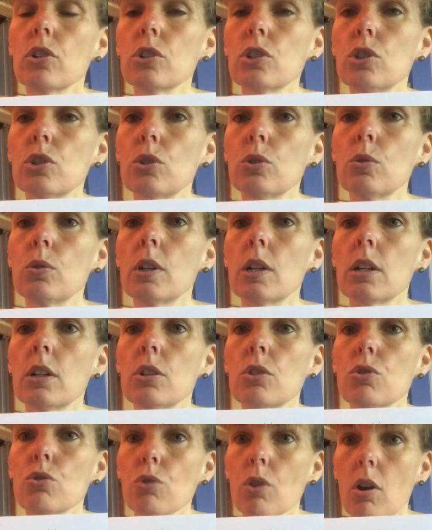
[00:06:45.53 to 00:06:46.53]
to
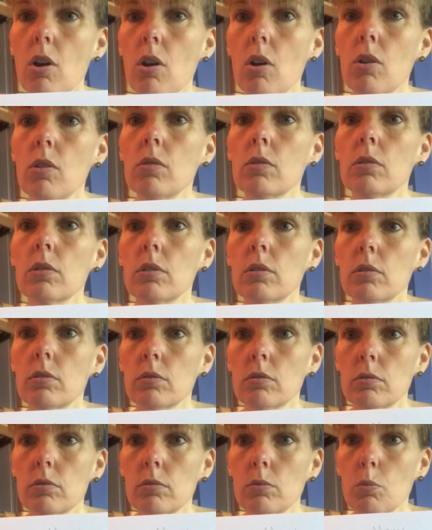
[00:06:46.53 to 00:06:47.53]
draw
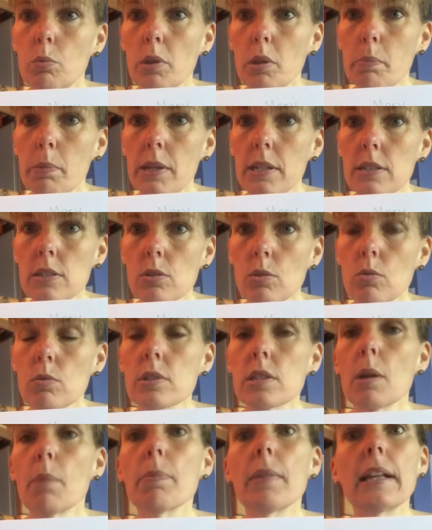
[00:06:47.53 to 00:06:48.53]
with a pencil,
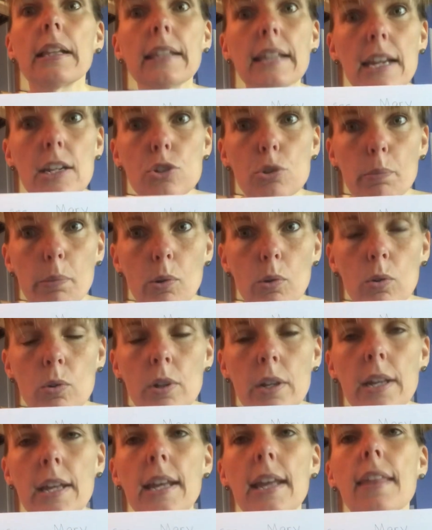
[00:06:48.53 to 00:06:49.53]
something legible,
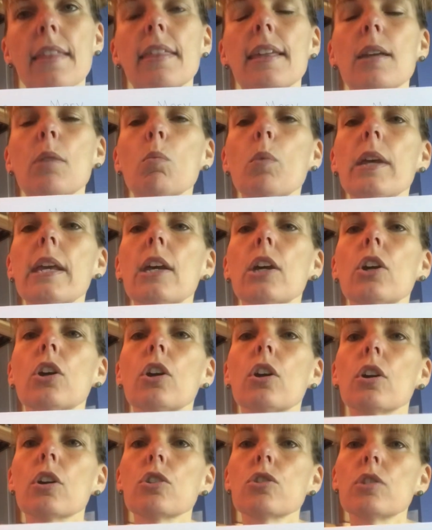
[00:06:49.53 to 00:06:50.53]
then we
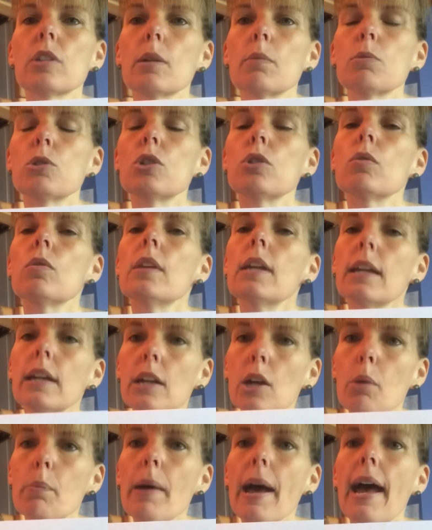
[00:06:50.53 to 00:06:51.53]
encourage them to then
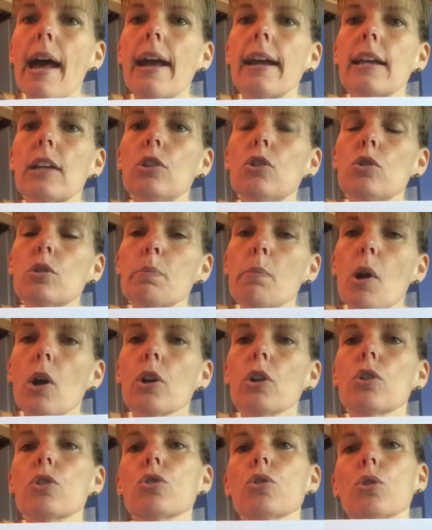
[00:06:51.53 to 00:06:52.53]
go back and use
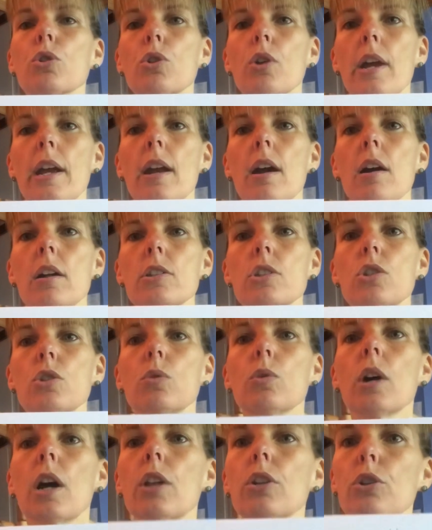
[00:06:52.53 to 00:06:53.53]
markers or crayons to
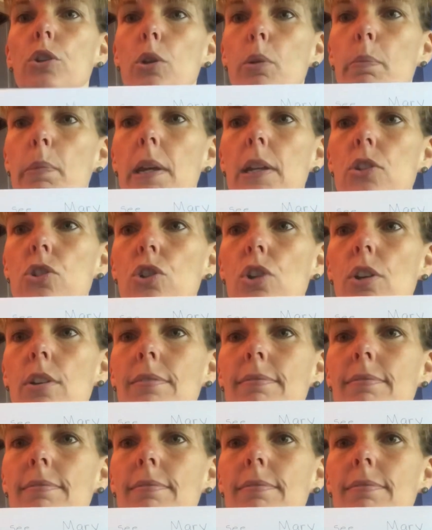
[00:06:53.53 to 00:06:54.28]
color your picture.